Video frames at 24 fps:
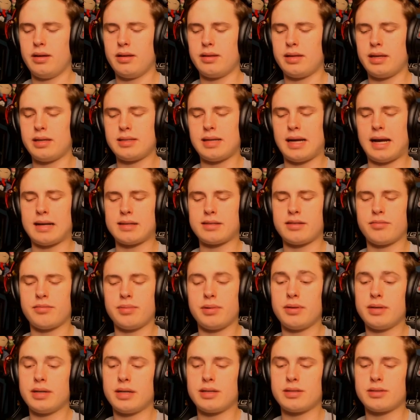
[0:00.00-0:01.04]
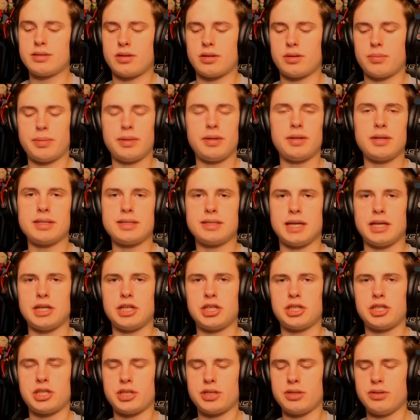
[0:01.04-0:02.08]
These active buildings are buildings that
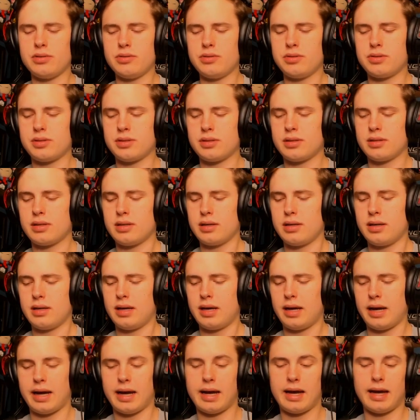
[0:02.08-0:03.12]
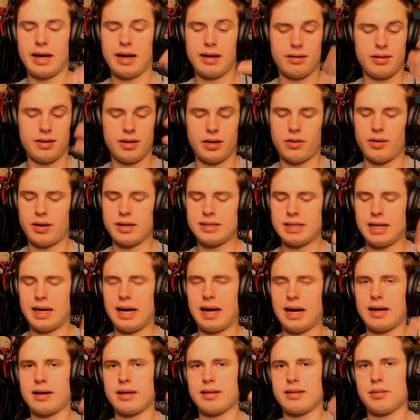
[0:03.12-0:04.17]
shoot and
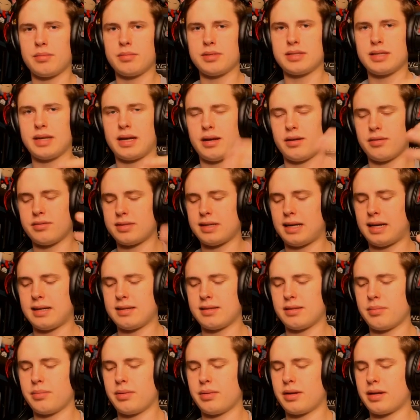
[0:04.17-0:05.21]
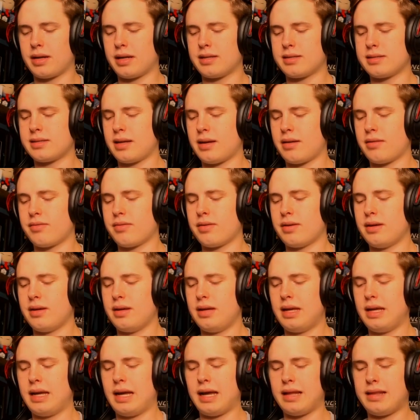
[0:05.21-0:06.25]
attack themselves at the building itself.
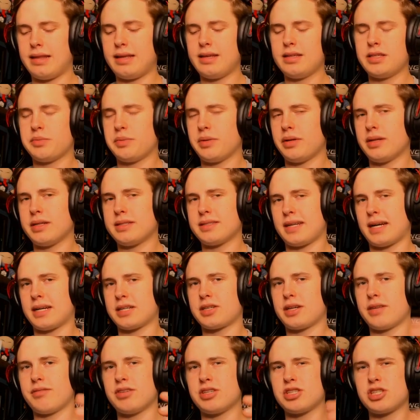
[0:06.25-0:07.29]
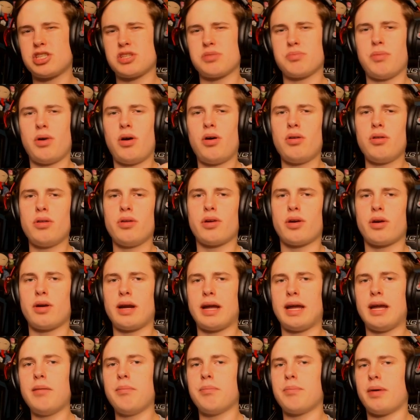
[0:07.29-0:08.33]
And these buildings actually have a smaller
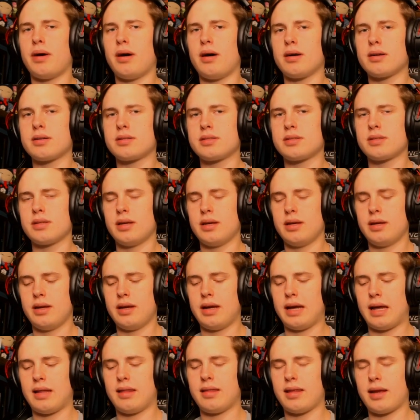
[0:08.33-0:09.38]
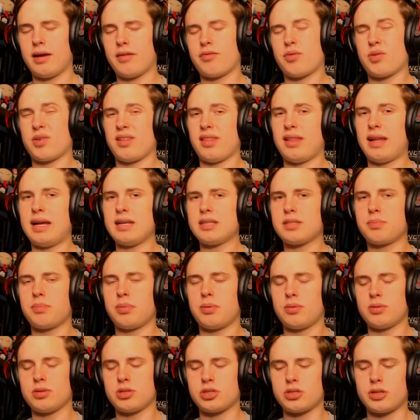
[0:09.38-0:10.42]
hitbox and therefore less
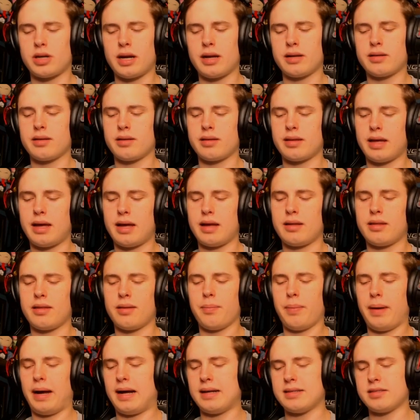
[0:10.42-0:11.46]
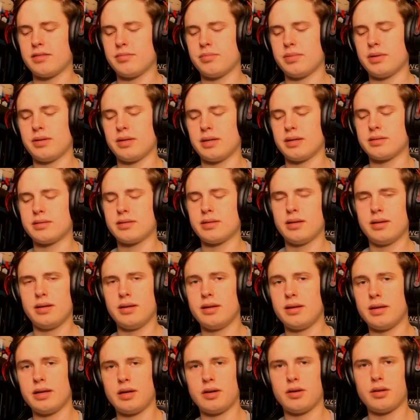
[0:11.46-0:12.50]
pull strength than the passive buildings.
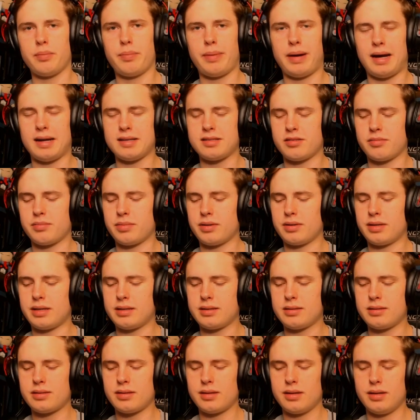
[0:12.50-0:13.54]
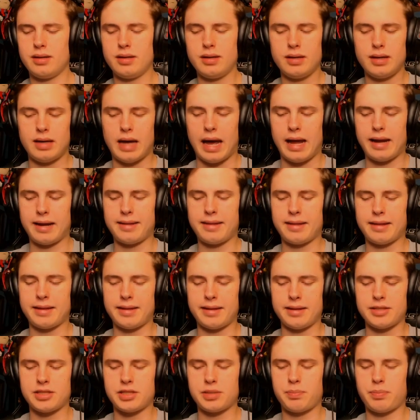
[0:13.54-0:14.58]
Here are the passive buildings. Anything
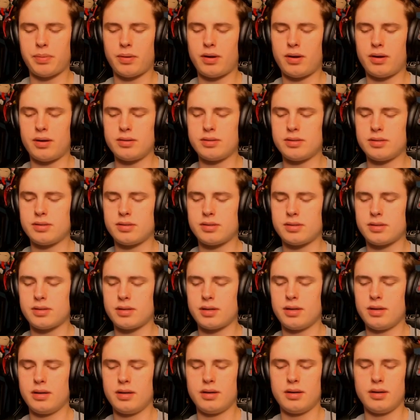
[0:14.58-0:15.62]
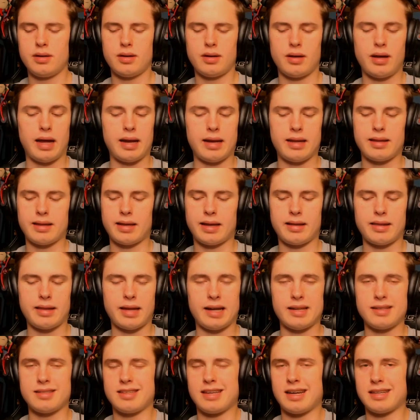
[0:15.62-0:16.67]
that spawns, anything
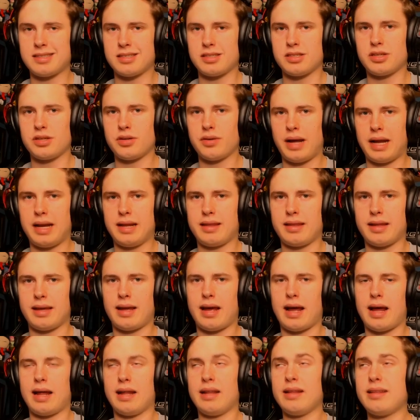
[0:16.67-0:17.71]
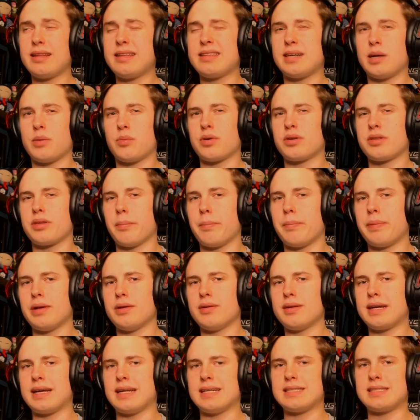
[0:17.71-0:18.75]
that doesn't do anything, anything that where the
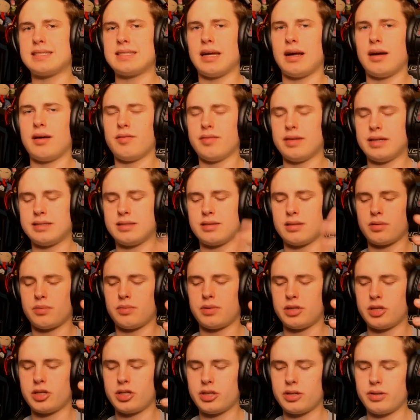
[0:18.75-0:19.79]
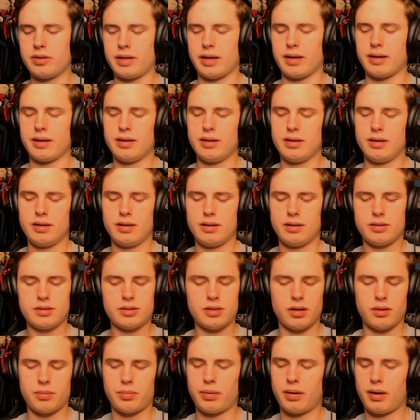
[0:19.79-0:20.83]
building itself isn't the one shooting.
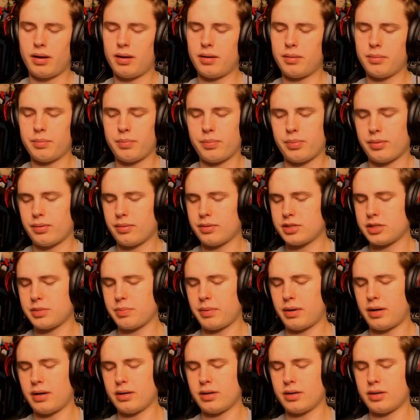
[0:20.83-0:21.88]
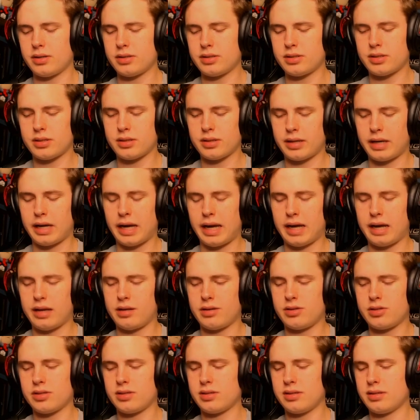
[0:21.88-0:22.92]
So pump, spawners,
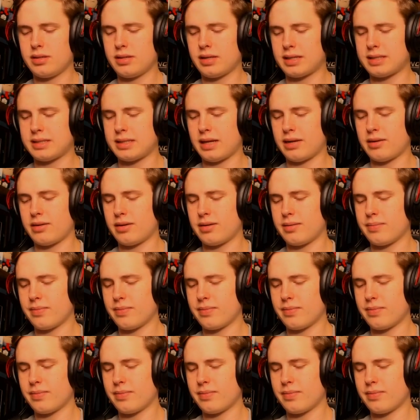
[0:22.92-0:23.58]
cage, etc.